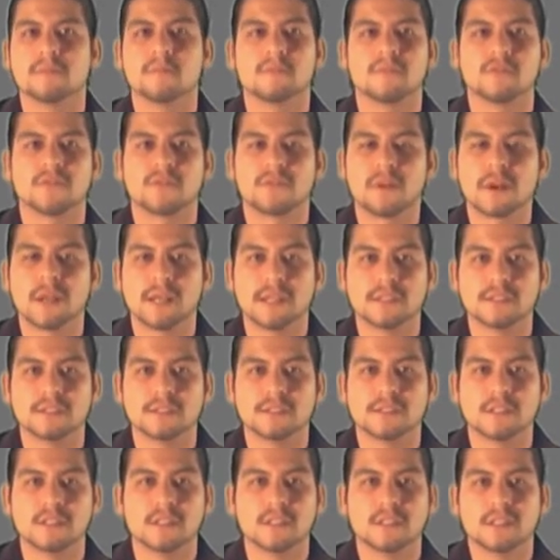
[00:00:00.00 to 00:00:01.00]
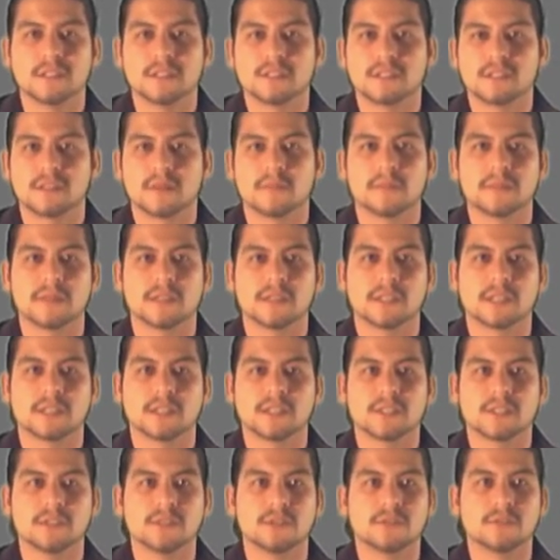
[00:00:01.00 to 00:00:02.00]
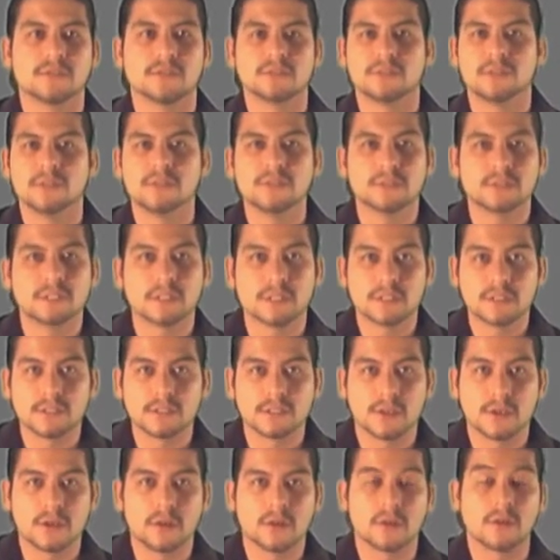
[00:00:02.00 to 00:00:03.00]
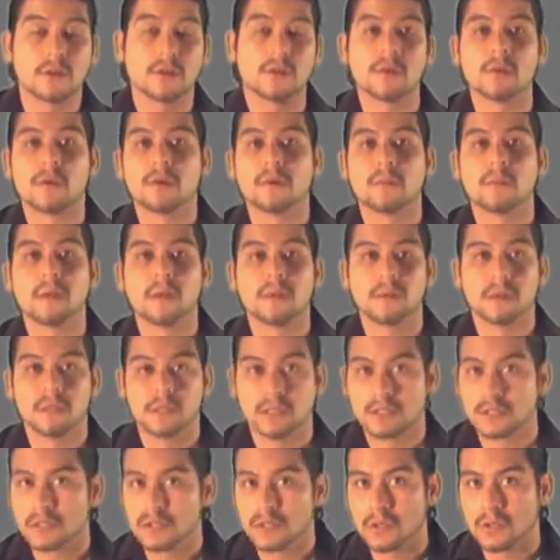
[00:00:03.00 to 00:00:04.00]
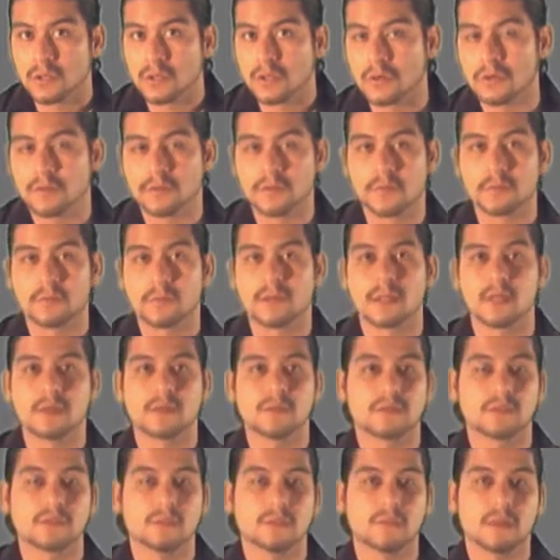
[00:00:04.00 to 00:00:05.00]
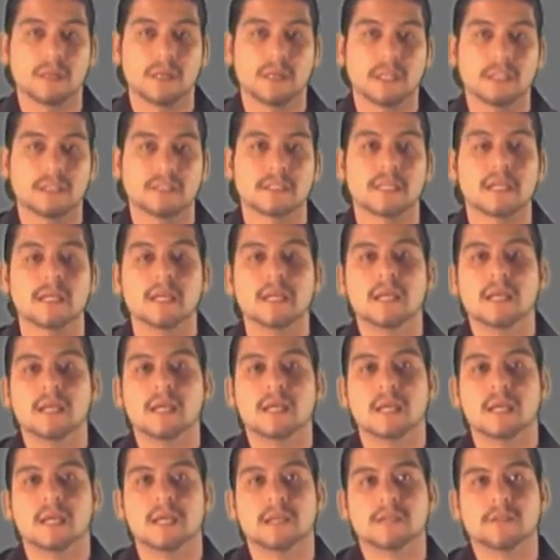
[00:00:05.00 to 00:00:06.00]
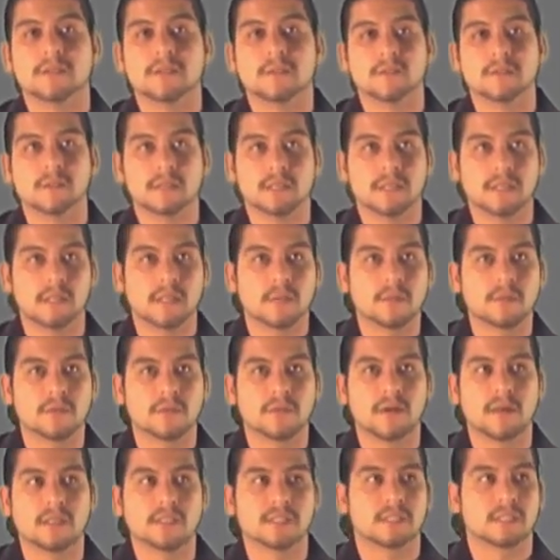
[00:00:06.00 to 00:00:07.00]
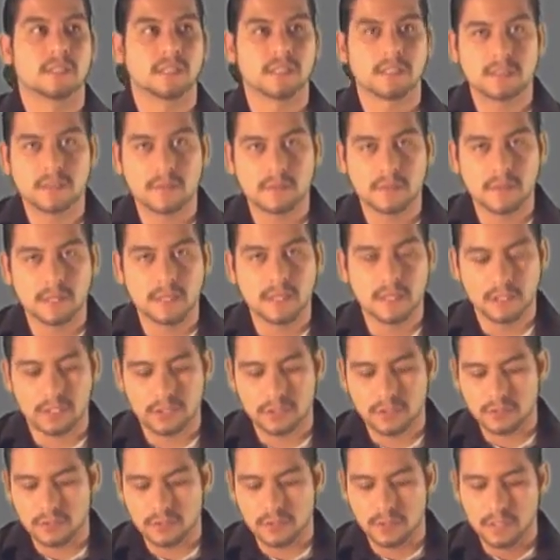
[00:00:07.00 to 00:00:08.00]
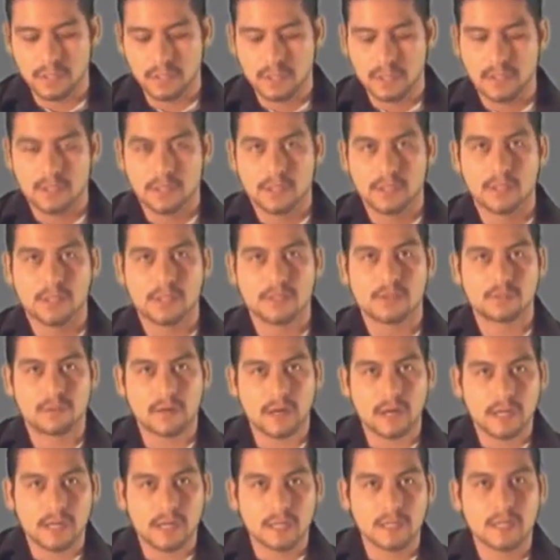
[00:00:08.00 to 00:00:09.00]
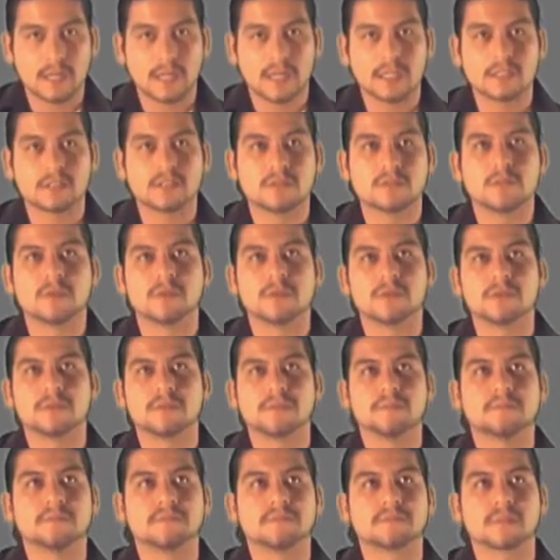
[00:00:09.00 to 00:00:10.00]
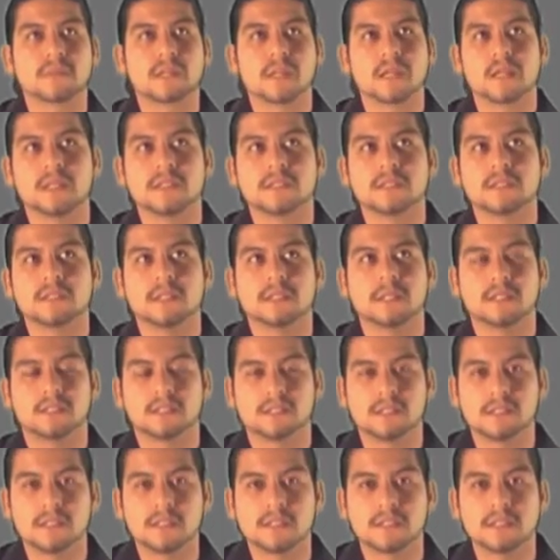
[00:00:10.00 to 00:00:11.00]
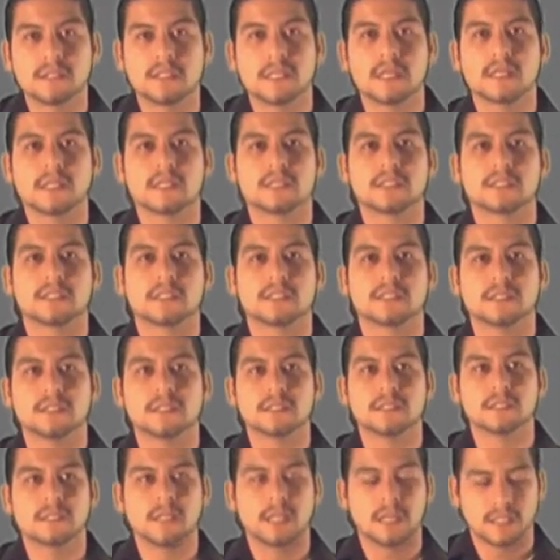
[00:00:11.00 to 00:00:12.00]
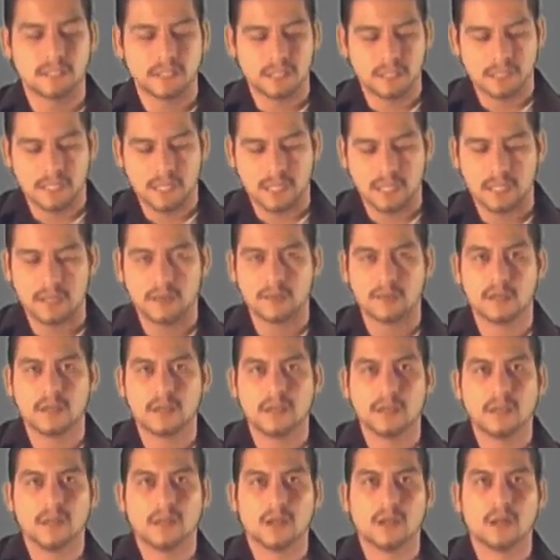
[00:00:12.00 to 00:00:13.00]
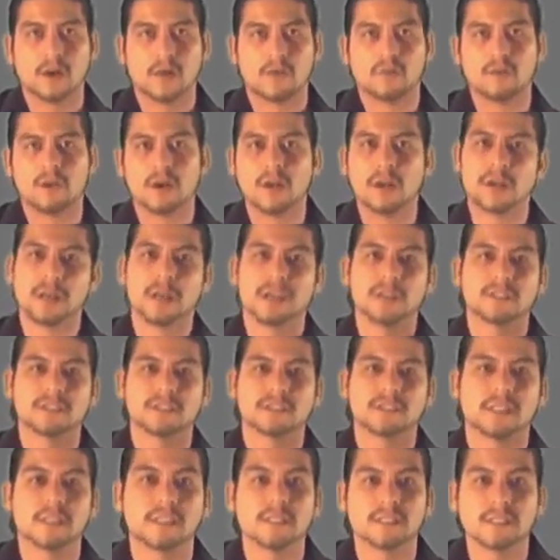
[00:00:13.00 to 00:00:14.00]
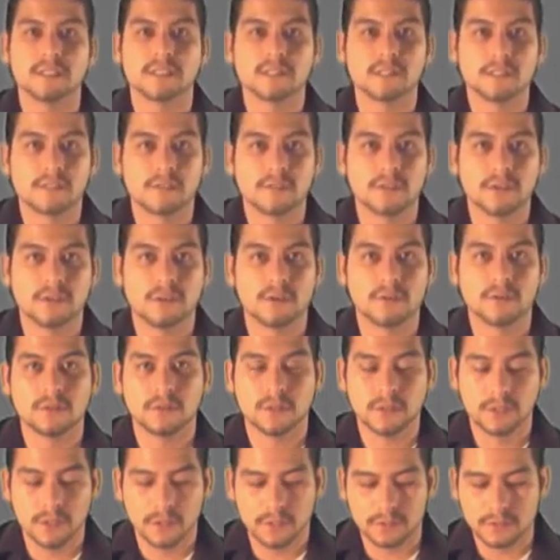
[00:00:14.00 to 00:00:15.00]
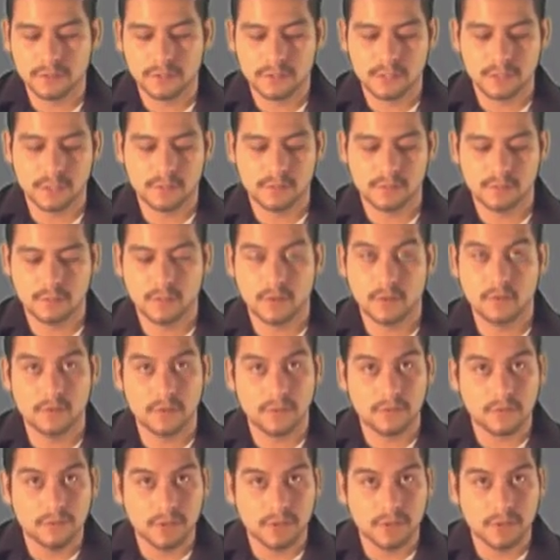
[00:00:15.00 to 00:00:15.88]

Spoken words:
phrase. Something that you'll use in a song or maybe in a solo if you're playing with some buddies. And you'll be improvising. It's something that's recognizable, that it's distinct. It's not just kind of a run-on sentence of notes. It's more of a